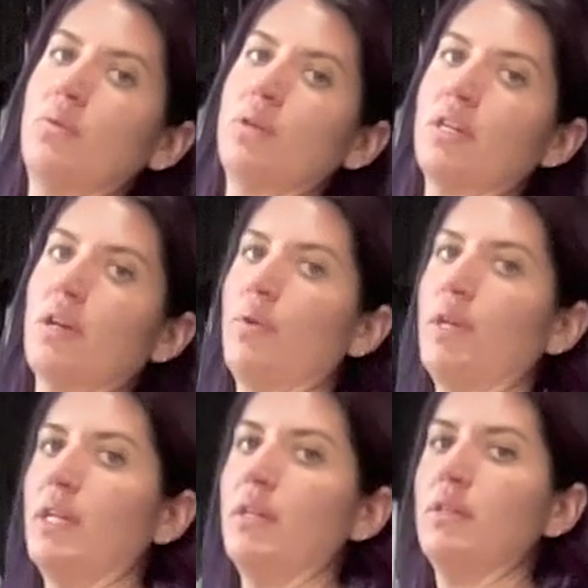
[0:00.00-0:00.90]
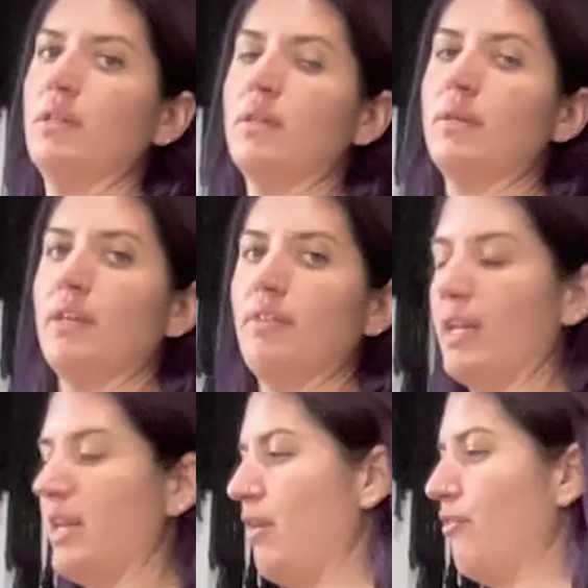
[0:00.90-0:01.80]
We're going to go in,
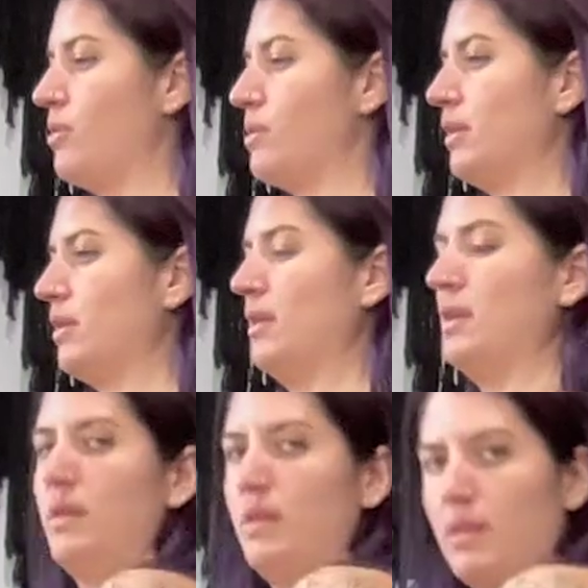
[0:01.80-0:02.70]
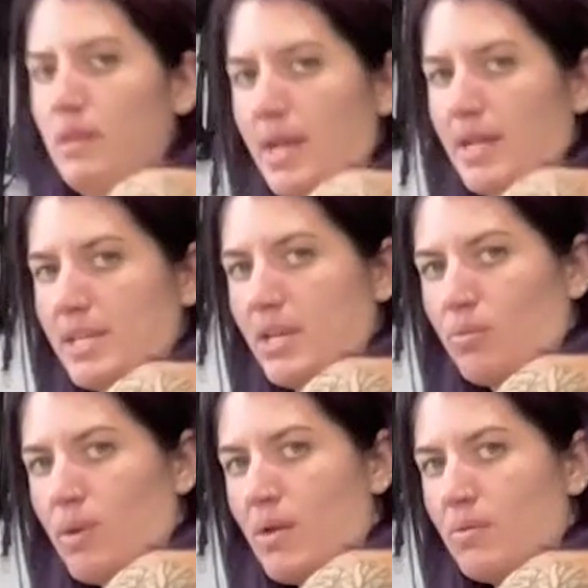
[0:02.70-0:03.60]
inhale forward,
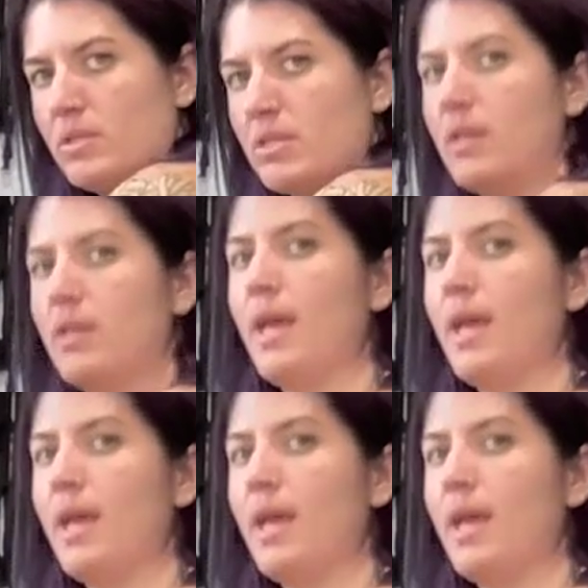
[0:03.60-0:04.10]
exhale round.